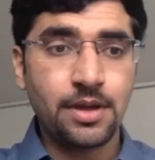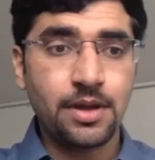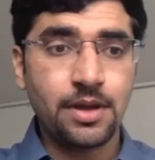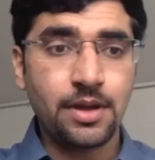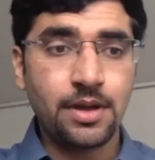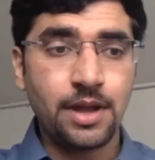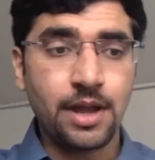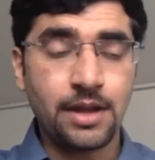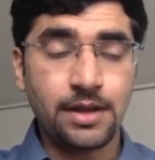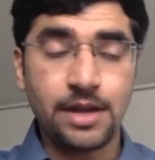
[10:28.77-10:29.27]

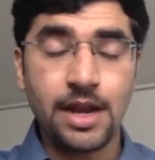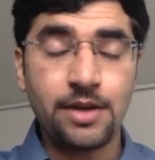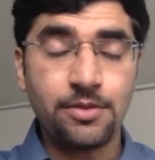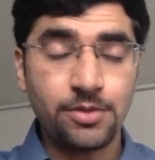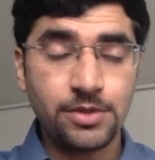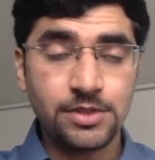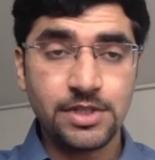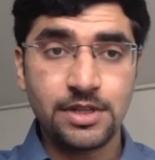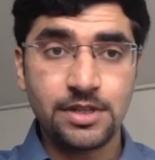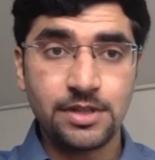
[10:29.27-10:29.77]
and that
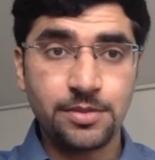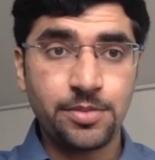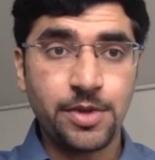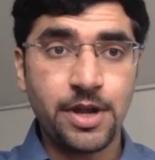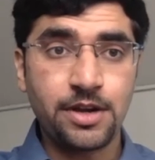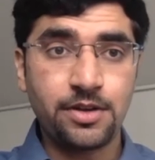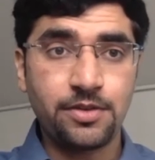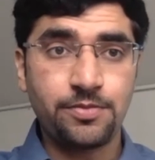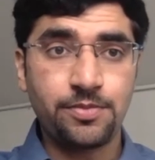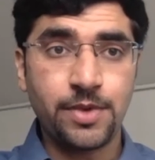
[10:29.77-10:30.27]
was another
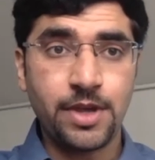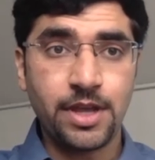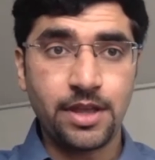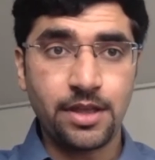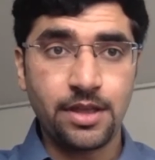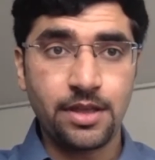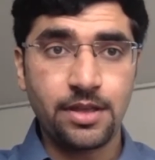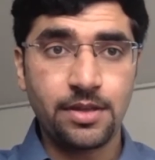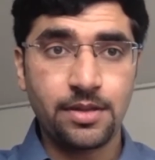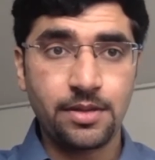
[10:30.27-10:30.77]
part of
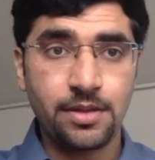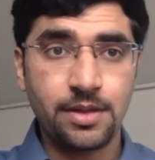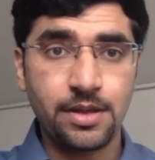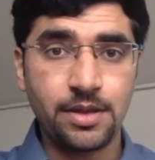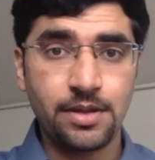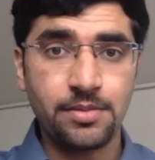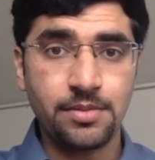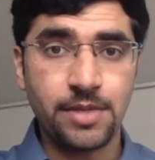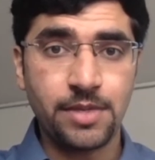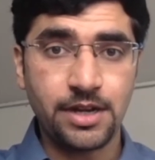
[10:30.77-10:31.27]
my
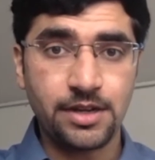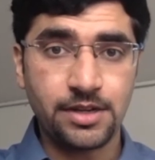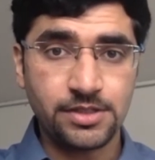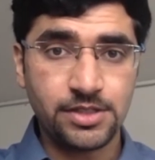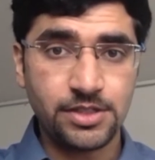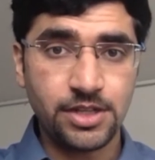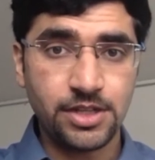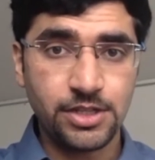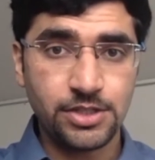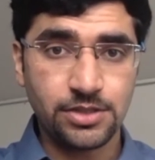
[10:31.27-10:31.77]
my
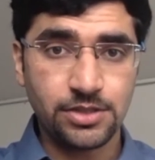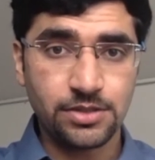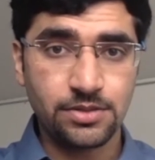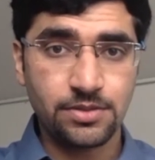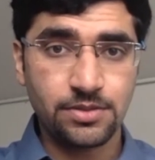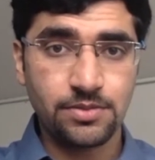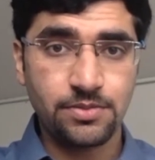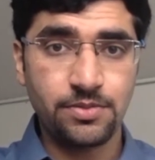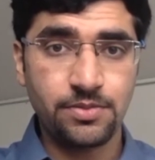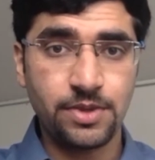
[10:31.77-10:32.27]
dissertation,
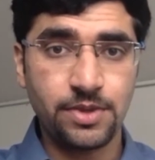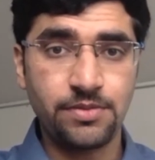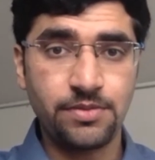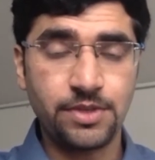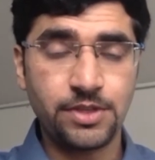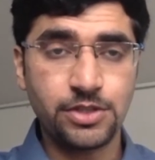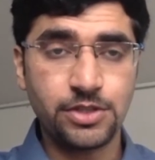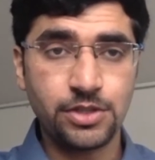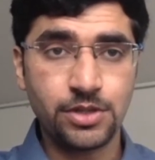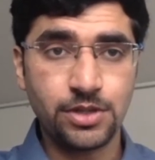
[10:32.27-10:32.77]
where we
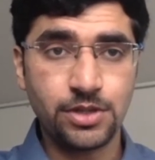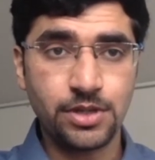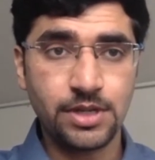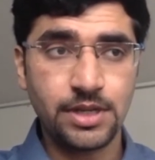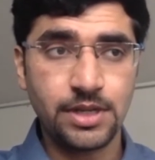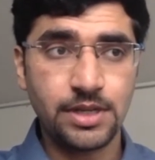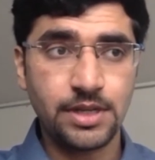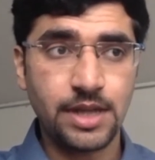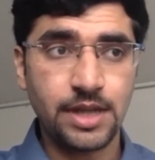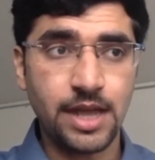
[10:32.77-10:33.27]
showed
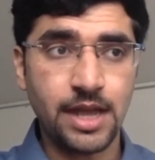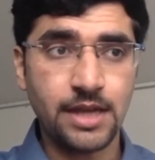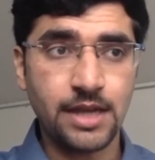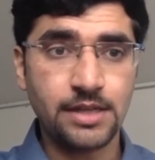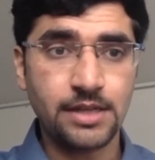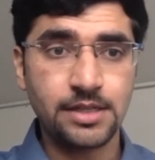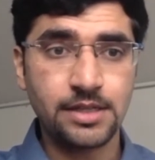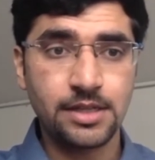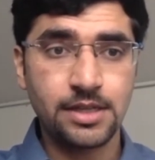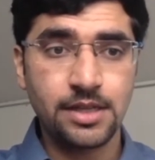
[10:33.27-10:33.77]

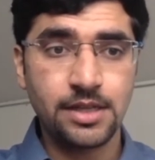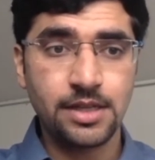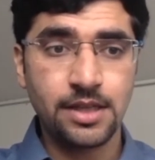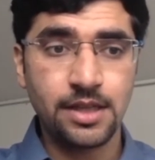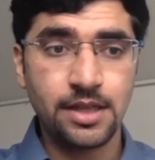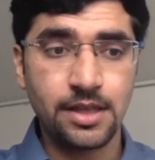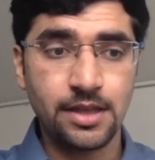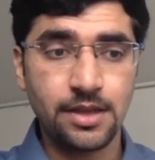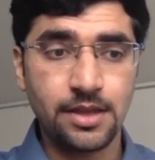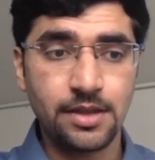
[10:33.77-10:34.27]
that
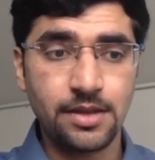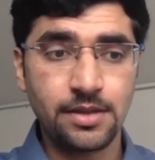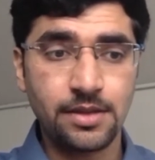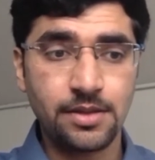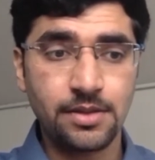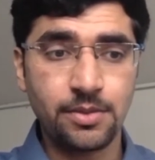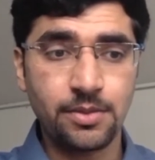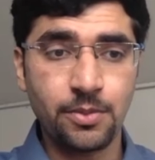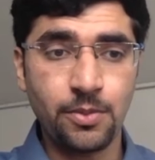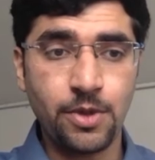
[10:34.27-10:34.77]

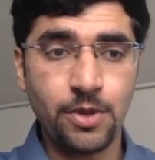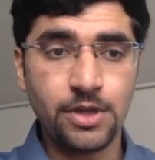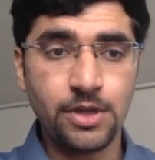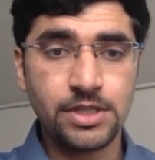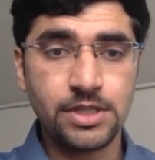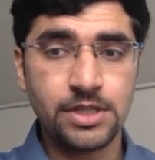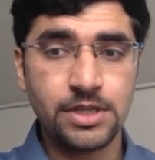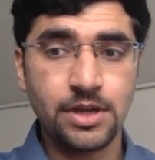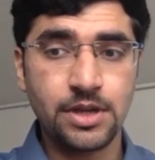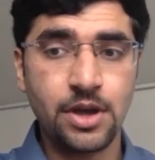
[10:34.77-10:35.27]

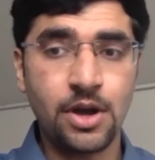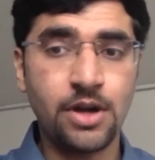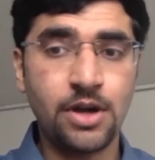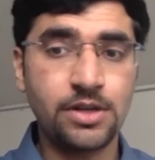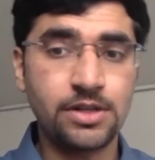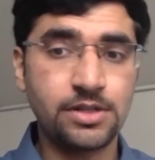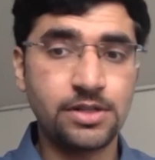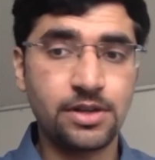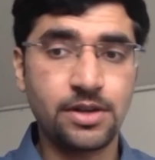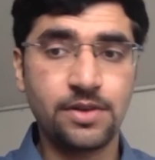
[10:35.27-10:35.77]
what
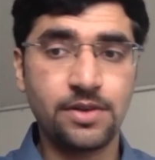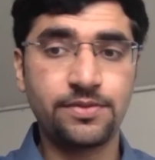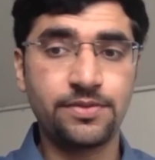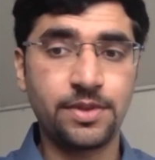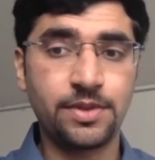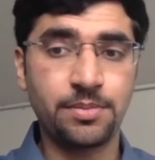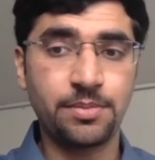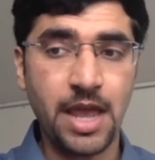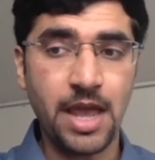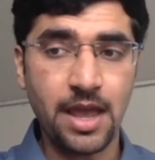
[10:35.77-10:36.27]
order of
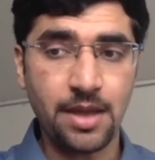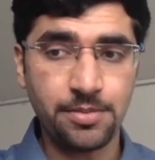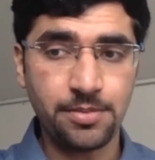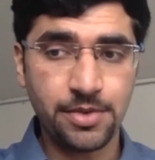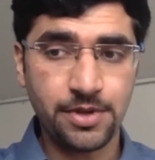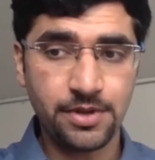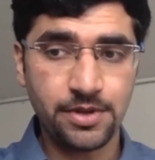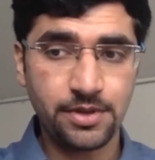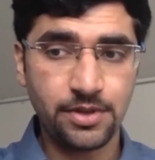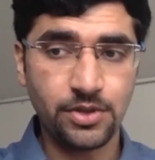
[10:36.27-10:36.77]
the map
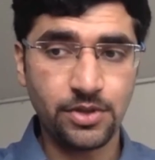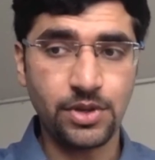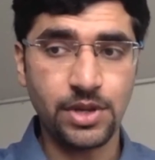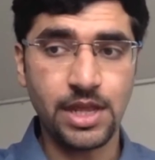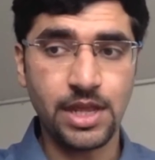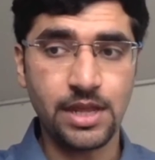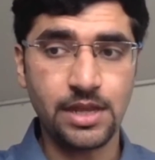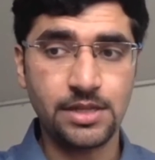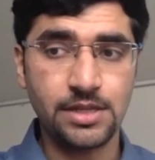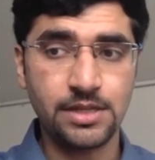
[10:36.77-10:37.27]
you
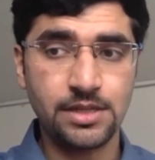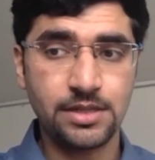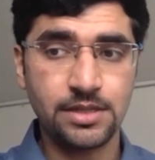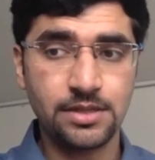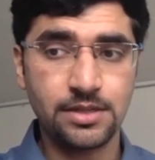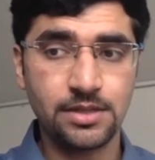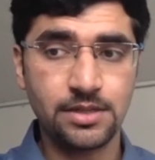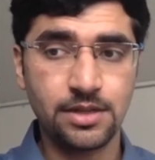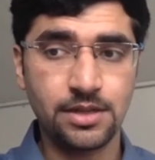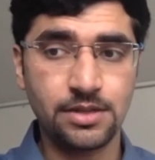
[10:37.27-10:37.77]
need
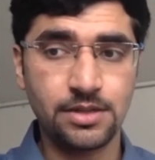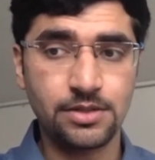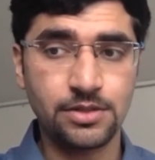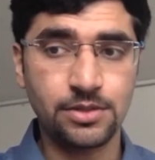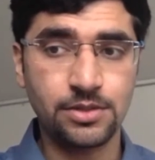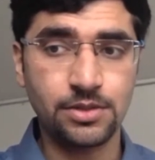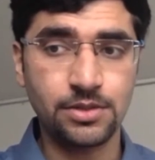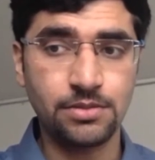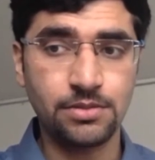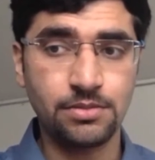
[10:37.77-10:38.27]

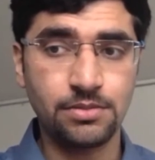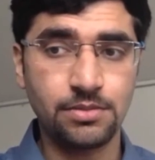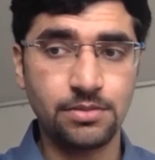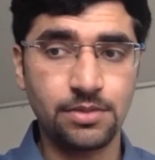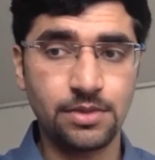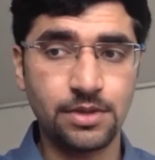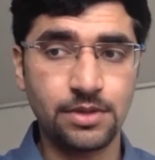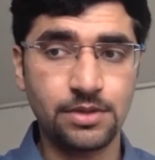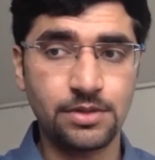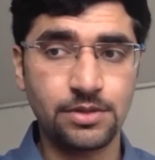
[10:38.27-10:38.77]
to
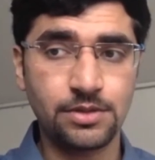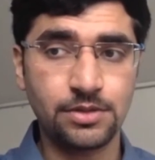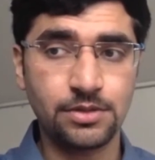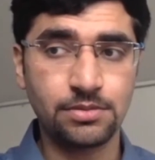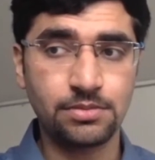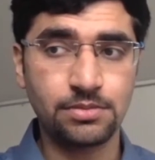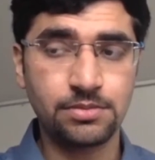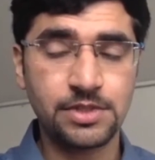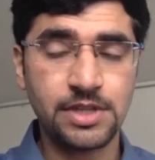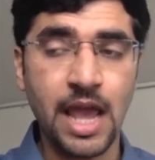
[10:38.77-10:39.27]

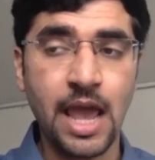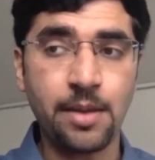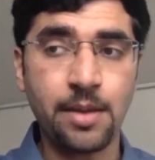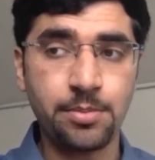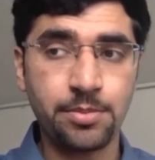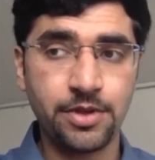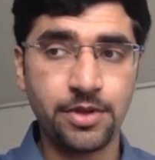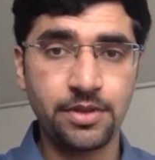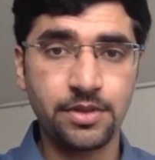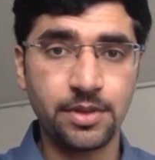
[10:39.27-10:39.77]

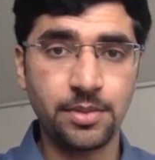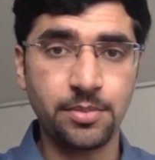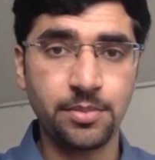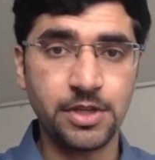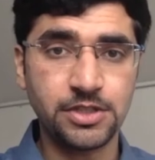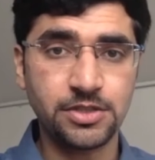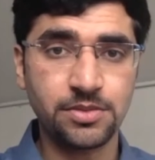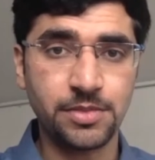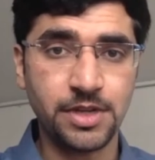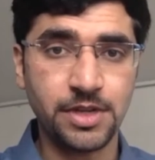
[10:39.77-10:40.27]
tap the
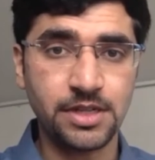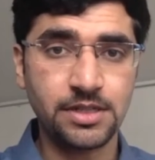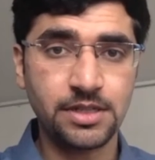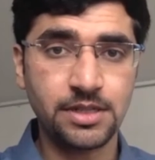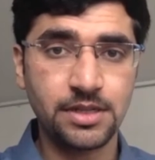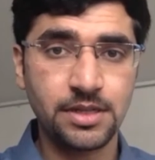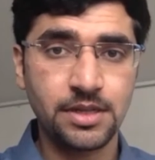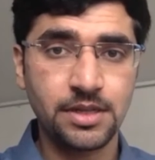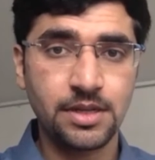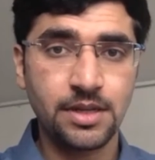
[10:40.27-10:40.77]
measurement
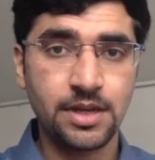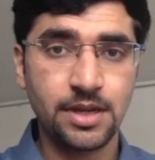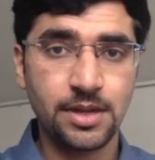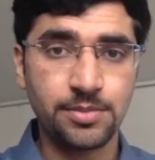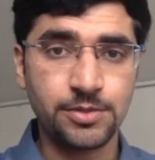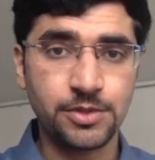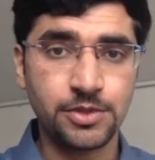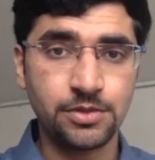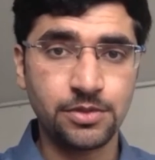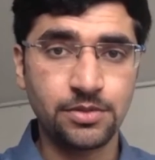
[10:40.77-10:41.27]

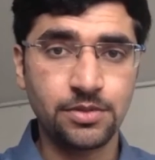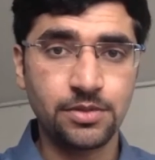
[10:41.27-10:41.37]
up to